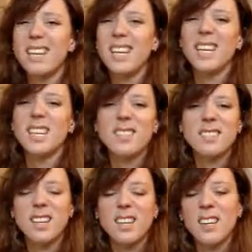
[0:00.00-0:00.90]
yeah,
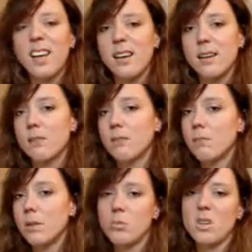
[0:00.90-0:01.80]
it's kind of
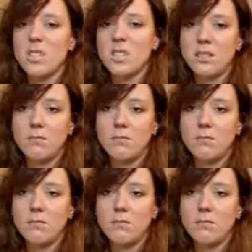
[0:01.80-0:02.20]
like depressing